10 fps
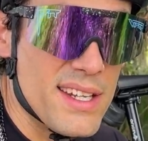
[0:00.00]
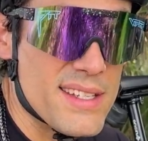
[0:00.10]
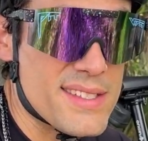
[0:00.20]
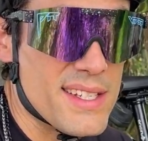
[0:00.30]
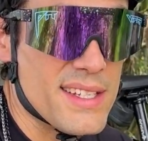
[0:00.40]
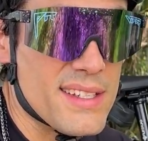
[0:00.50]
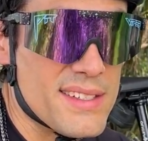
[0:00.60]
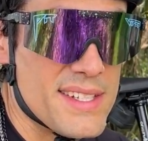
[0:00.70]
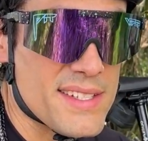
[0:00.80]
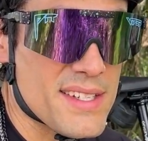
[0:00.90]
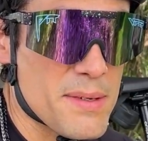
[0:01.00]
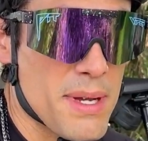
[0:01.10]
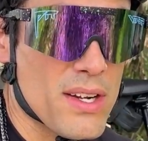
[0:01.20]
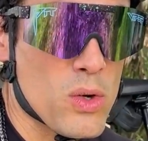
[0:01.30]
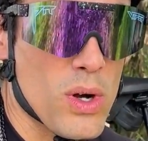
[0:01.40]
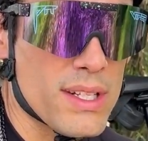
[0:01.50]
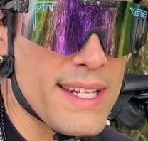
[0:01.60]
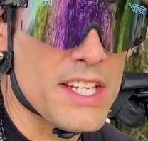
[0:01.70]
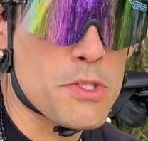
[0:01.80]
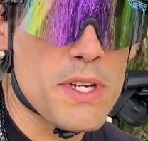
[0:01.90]
Is it decent amount of
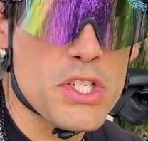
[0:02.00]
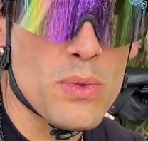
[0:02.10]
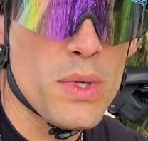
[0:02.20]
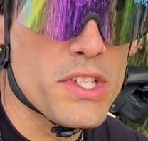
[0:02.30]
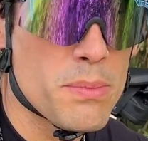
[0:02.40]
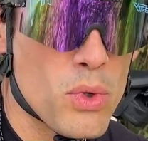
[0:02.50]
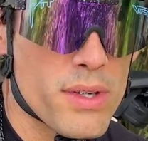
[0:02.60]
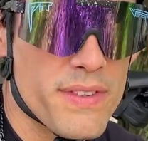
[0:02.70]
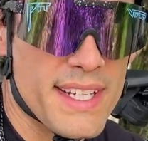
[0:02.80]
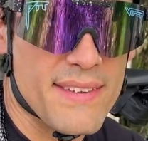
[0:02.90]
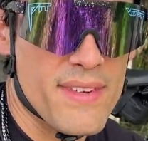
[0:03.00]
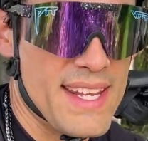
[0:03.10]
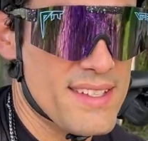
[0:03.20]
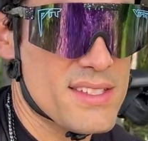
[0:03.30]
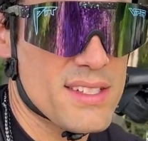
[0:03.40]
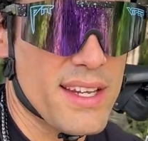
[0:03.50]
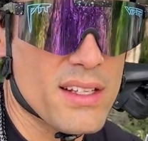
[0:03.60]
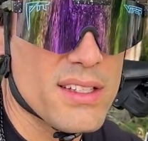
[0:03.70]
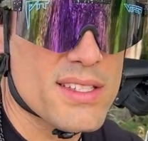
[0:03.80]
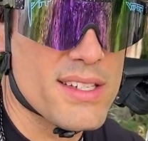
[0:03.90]
quality? Especially when you're more of an advanced
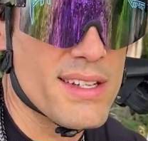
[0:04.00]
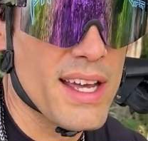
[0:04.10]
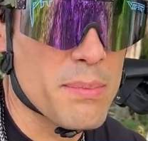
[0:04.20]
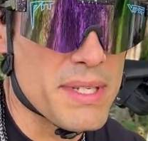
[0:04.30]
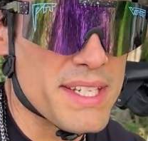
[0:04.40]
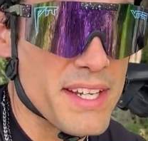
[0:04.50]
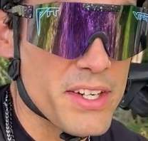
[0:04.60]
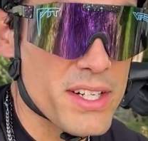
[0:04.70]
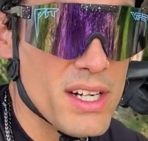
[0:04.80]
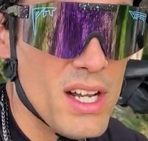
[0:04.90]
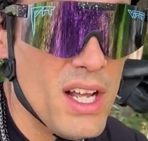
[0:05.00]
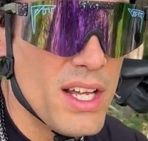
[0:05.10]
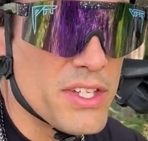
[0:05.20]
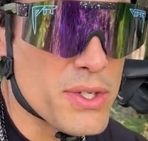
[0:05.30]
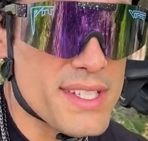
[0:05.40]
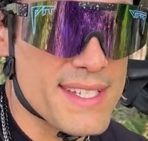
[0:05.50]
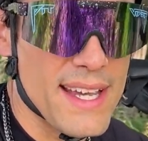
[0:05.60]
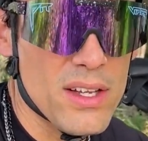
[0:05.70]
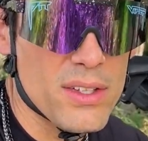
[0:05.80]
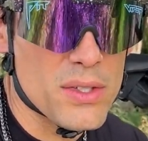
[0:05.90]
cyclist and not a beginner, you can
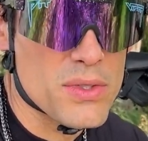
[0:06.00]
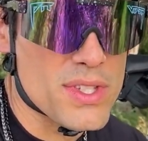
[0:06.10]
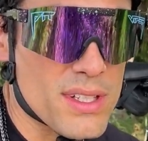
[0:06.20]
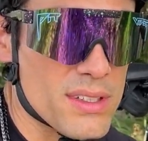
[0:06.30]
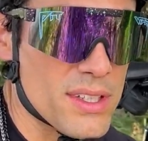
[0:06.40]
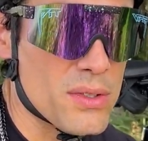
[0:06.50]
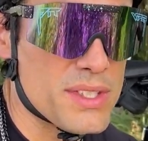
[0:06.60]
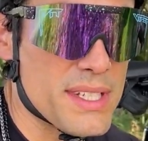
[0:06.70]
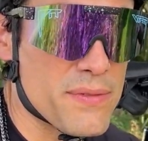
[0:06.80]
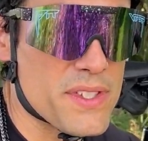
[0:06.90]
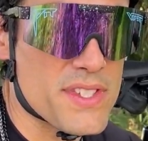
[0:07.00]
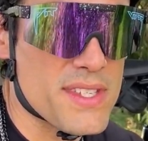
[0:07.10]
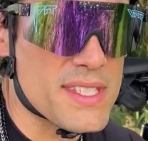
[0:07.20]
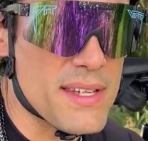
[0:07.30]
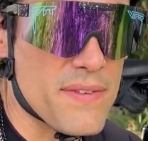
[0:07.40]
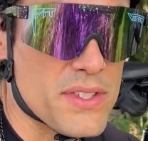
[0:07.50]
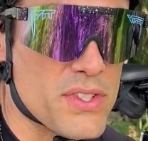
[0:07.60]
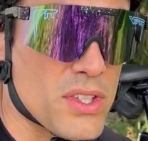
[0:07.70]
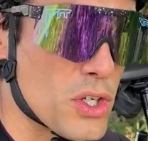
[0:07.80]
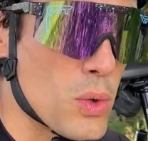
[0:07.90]
tell those little differences if it's
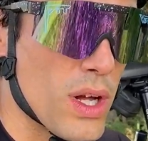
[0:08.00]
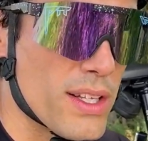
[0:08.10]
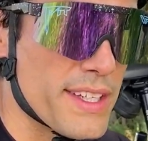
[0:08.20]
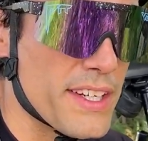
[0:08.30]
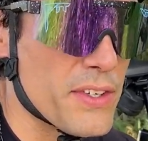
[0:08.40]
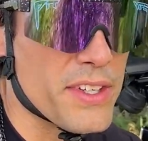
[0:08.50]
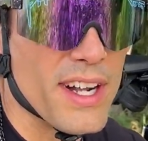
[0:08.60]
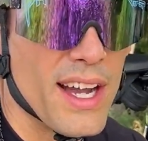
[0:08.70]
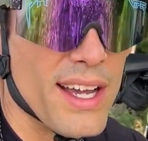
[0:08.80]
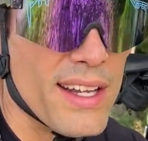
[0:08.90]
good quality or not.